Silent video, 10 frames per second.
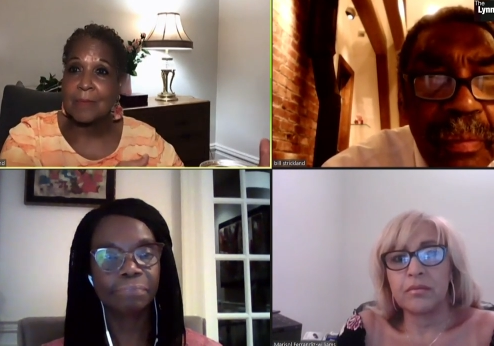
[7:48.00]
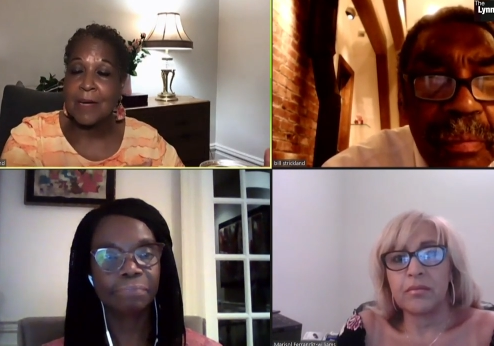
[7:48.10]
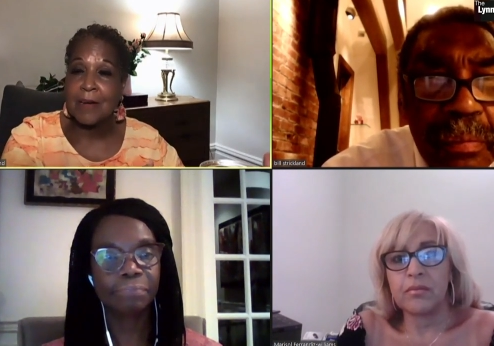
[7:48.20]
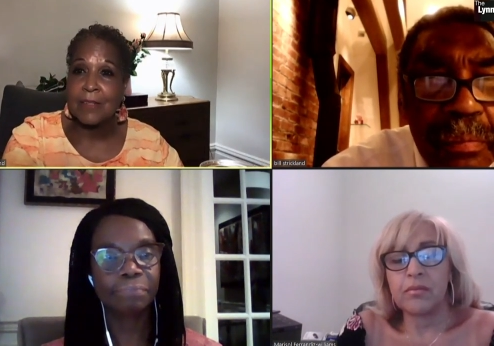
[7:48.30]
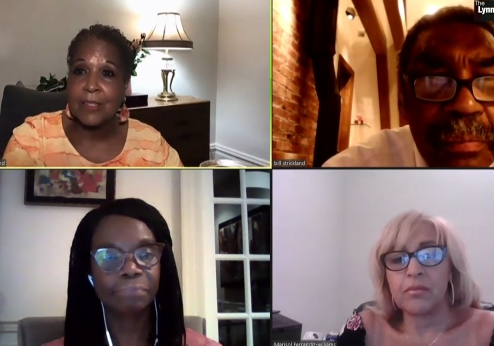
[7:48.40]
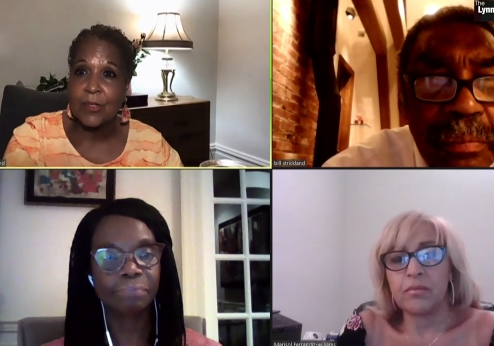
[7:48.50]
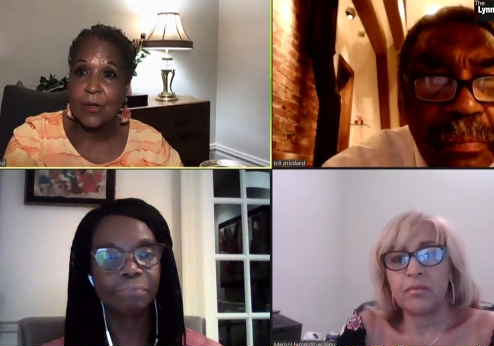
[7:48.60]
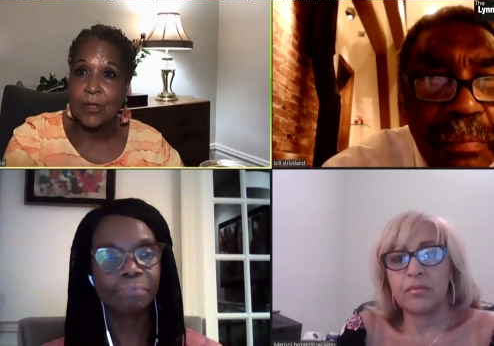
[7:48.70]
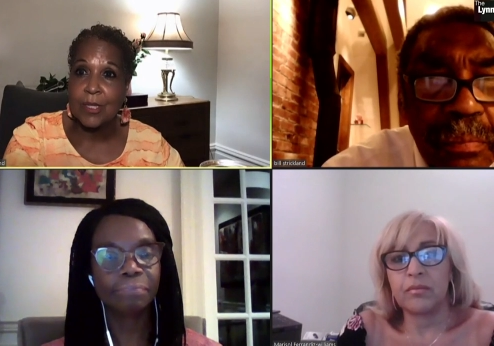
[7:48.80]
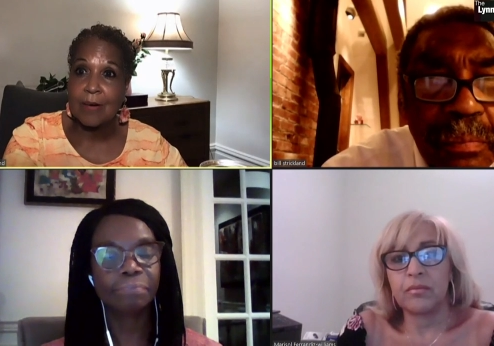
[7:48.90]

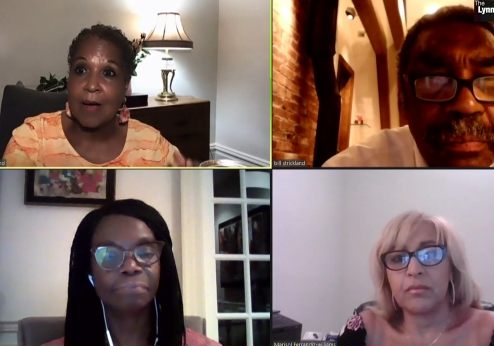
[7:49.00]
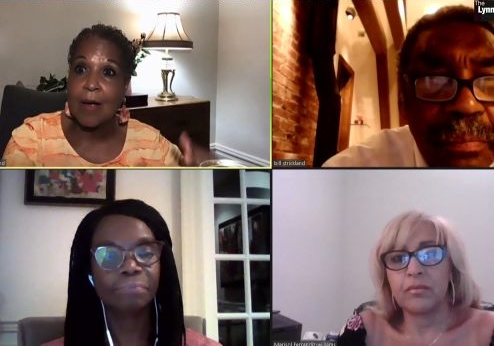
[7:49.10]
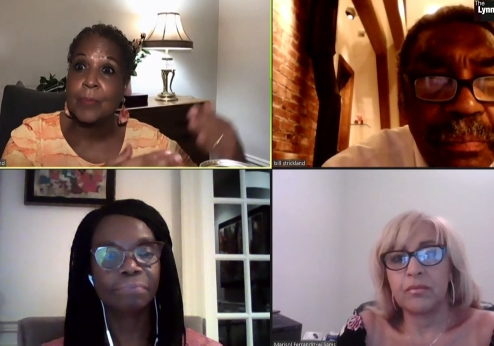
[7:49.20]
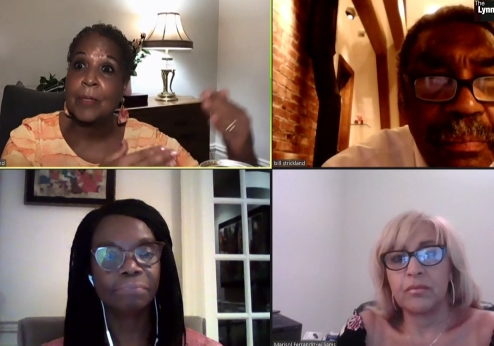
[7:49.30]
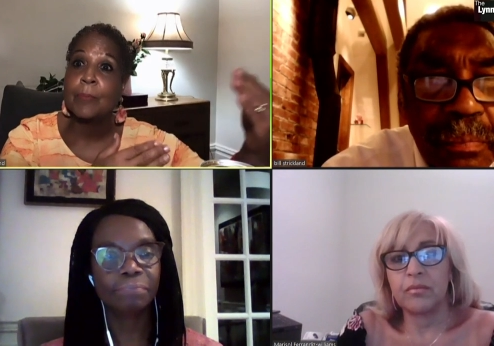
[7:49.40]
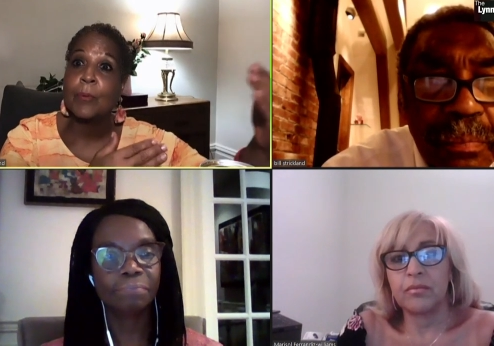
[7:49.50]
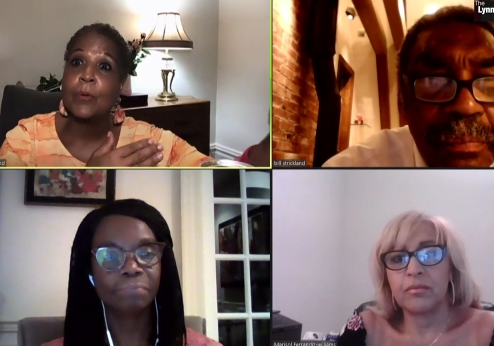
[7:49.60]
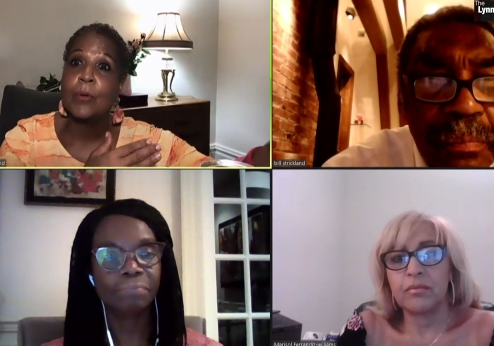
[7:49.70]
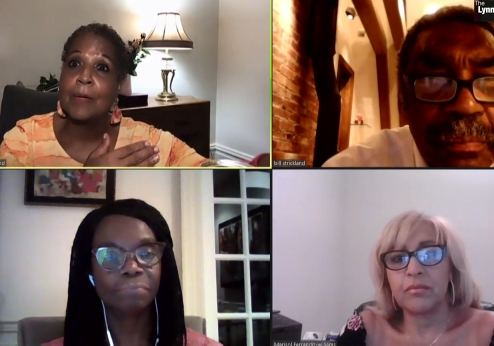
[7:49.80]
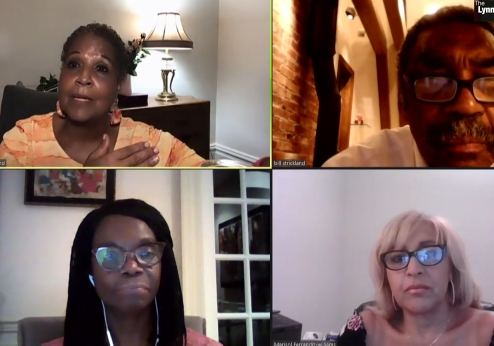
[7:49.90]
Speaker 1: Marisol, there are
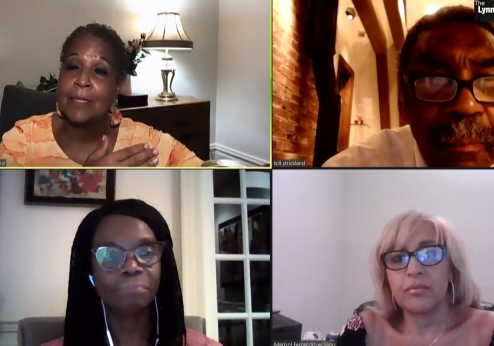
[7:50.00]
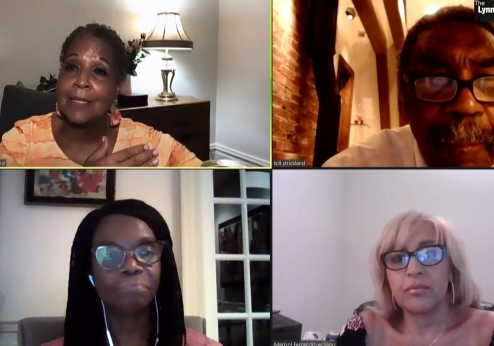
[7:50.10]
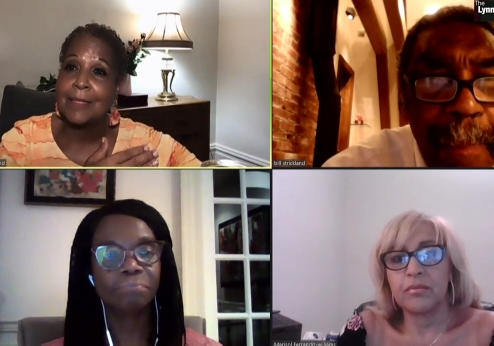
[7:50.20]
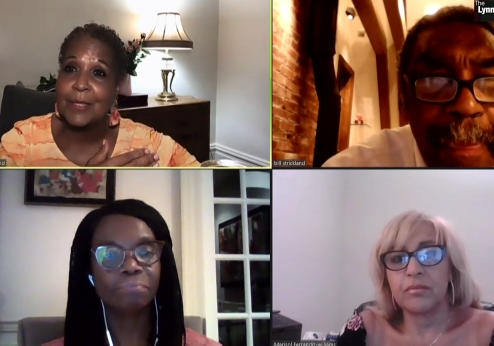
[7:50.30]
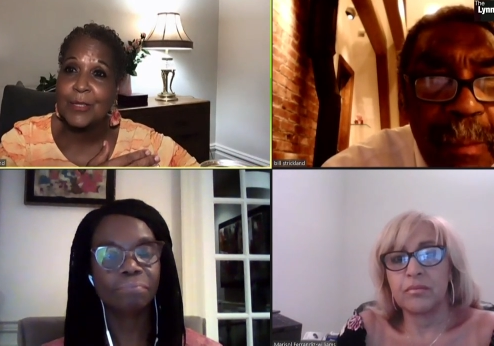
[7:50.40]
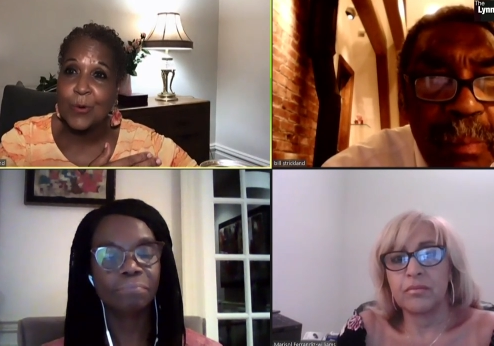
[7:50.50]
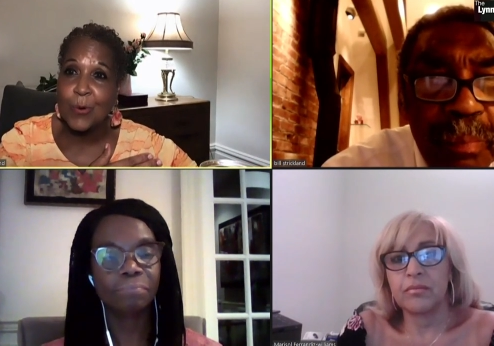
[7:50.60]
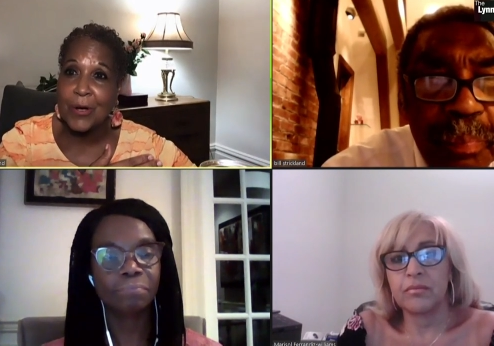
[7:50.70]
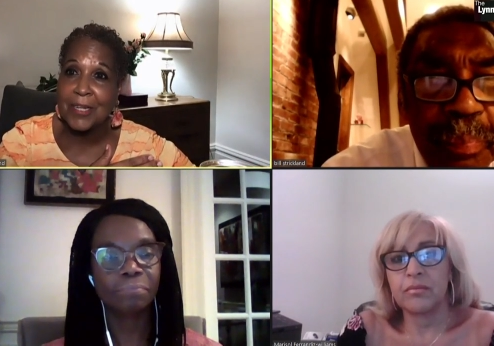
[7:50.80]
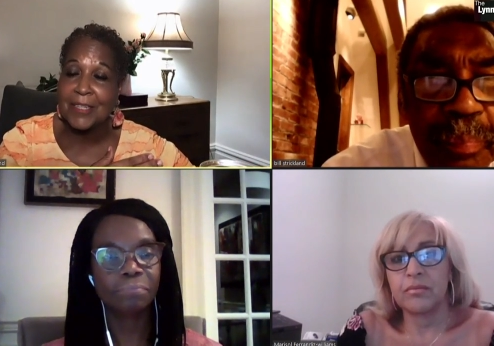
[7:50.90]
people who may need these
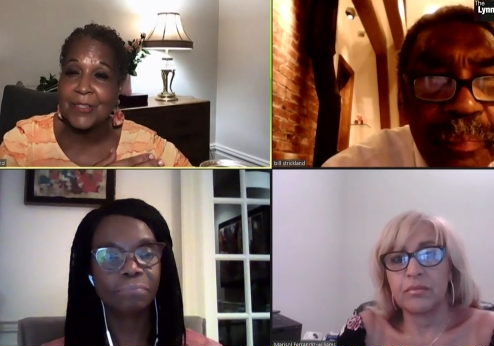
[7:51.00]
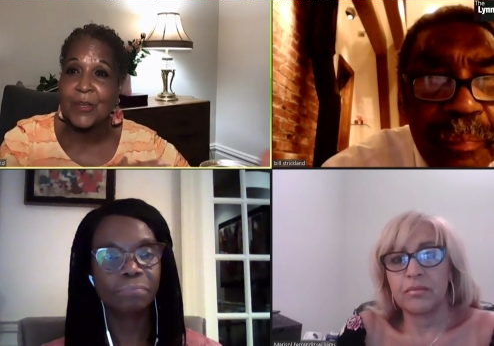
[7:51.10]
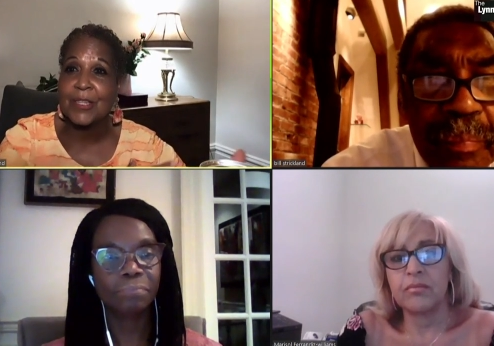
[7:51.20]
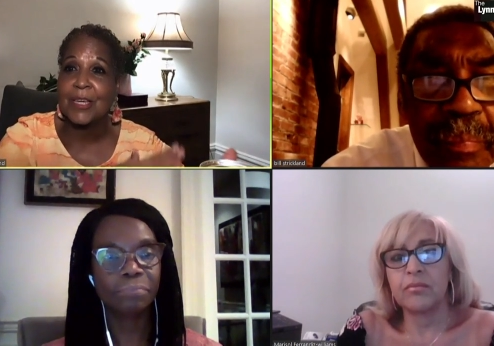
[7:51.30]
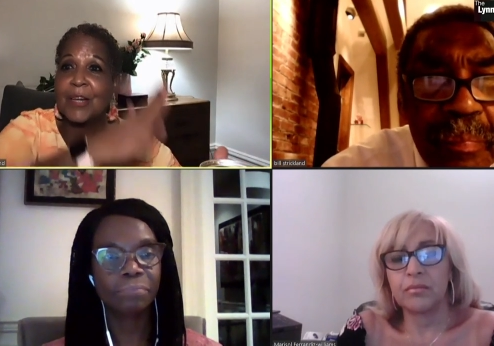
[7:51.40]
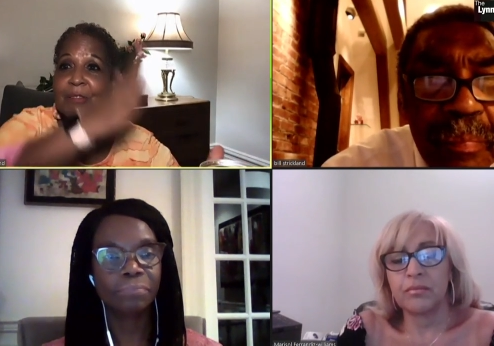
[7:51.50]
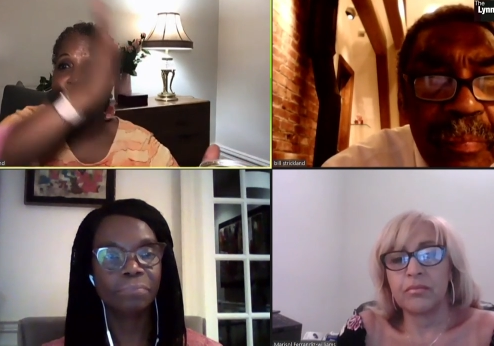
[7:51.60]
organs on the other